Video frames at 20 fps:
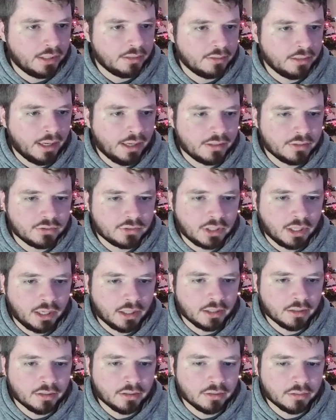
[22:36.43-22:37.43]
That is
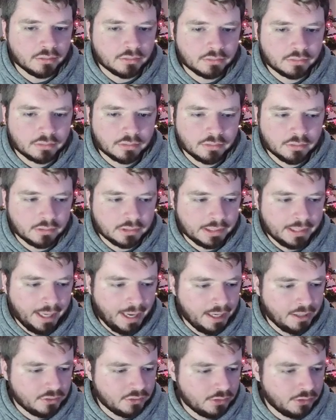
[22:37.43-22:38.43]
kind of
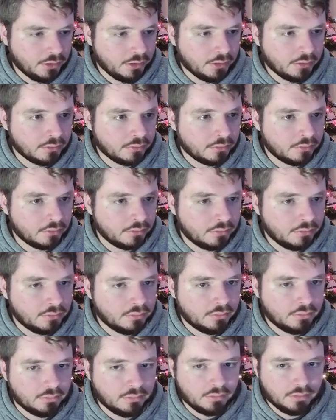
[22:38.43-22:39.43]
gangster,
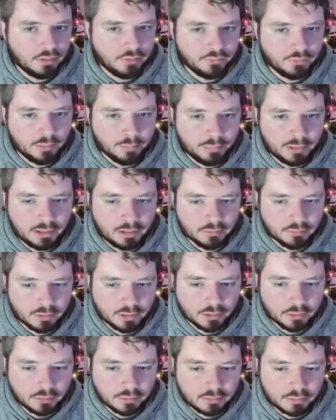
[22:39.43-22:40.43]
if I'm being
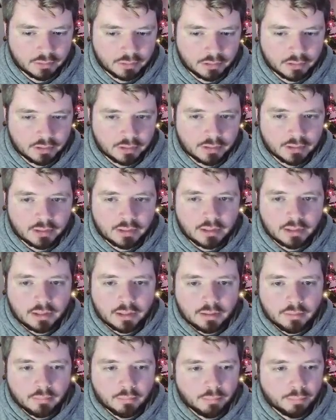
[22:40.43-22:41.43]
real.
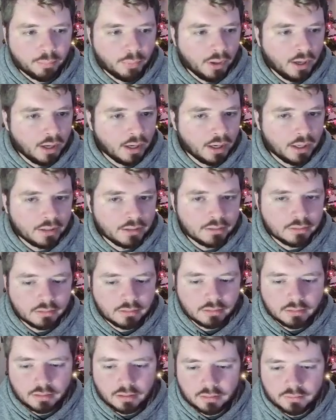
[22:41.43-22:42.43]
But
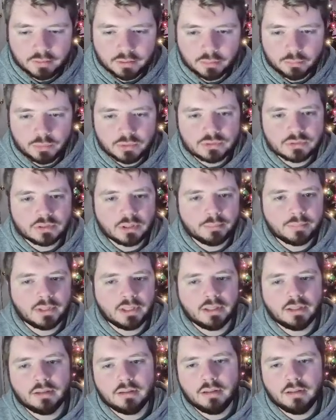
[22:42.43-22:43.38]
there was something,